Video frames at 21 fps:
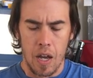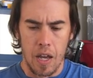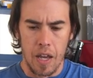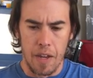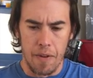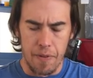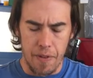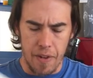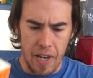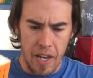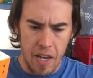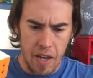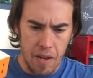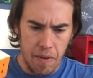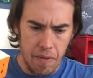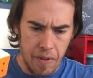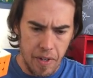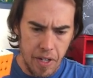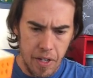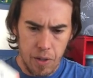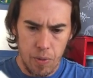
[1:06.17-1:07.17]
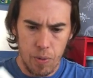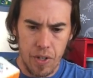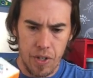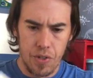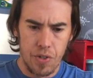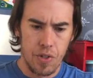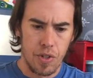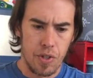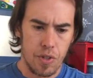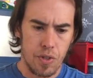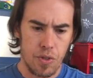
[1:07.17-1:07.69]
If you have any
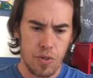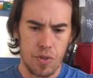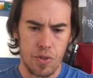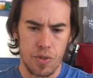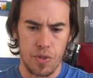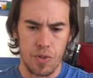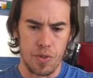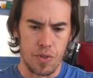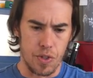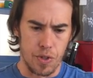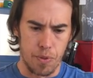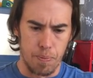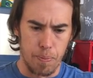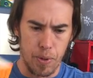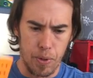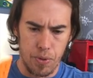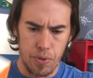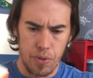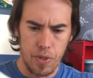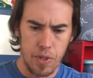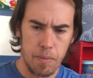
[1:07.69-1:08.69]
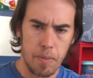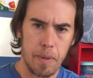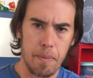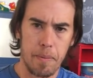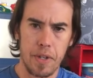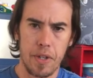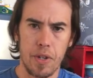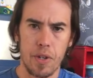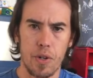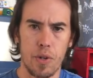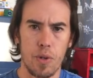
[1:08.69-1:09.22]
questions, just post them, let
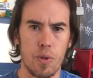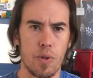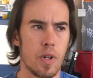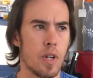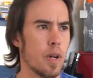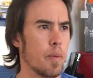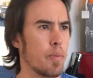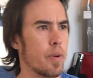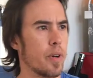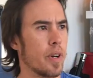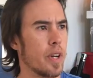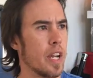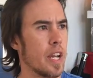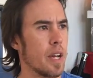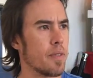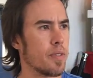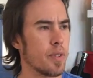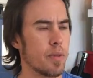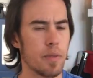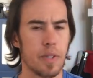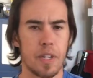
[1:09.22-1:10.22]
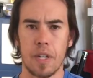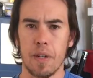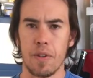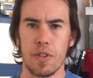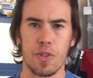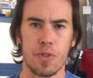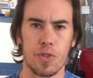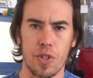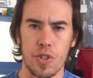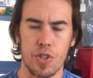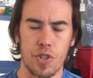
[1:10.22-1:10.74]
me know. I'll probably have some kind of
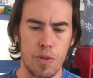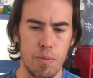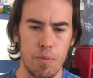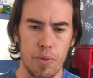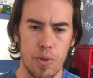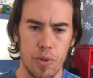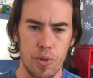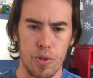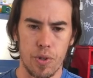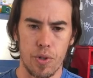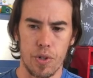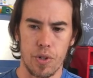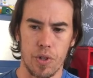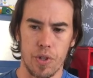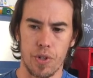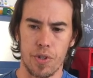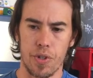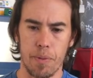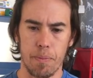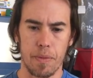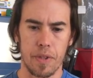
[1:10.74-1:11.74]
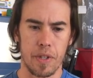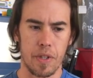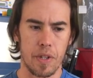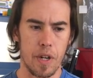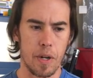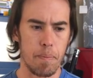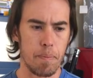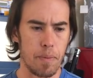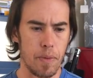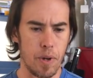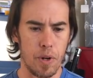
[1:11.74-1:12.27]
discussion board or something
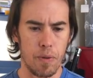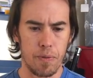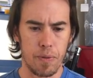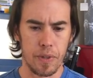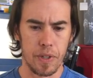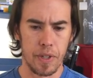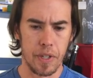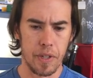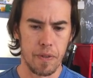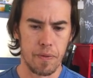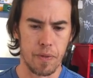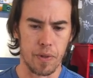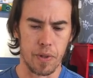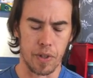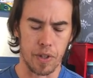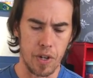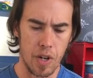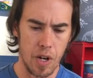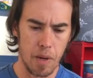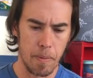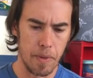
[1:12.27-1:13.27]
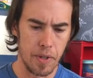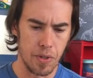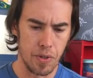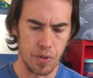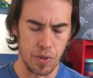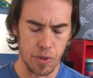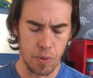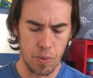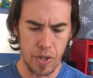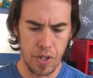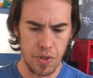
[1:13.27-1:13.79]
up, hopefully, for comments
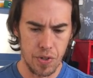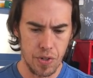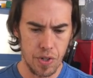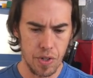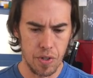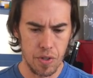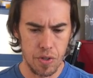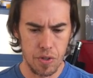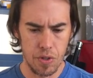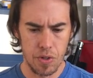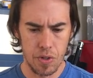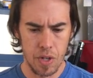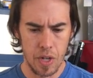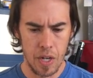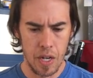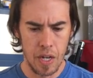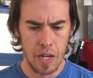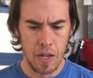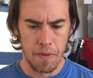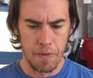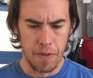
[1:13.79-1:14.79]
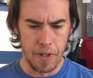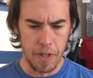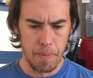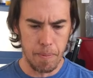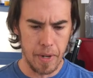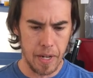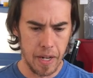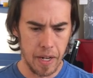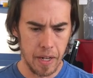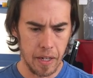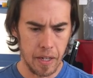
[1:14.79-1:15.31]
or questions,
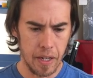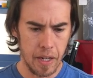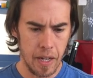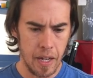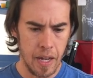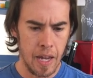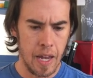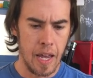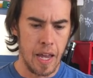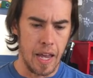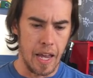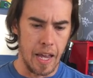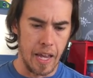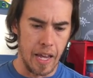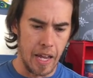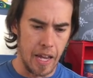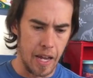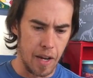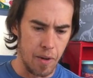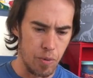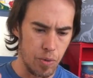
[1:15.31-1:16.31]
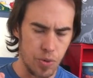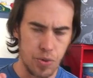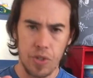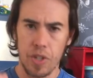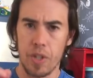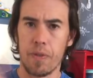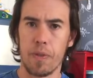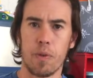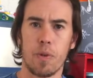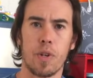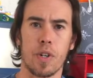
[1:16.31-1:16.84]
feedback, and we'll see
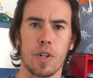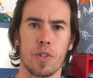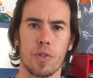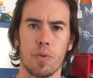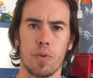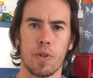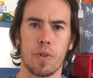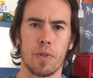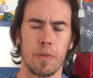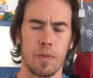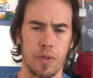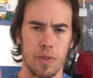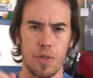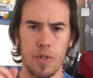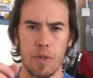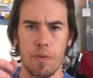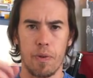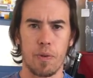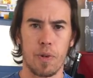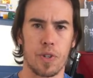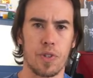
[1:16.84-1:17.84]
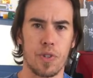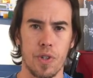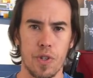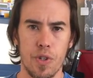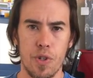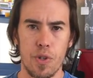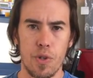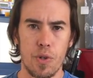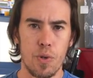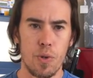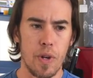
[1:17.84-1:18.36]
if it works. We'll see if it works on
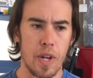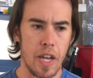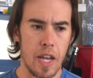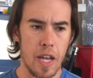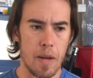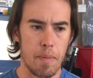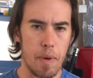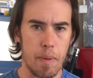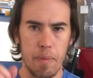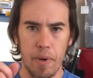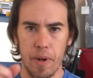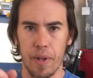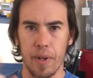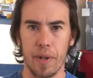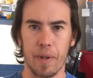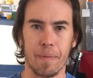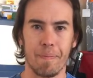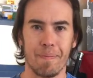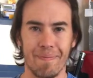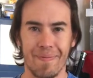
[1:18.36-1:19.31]
you and my brother.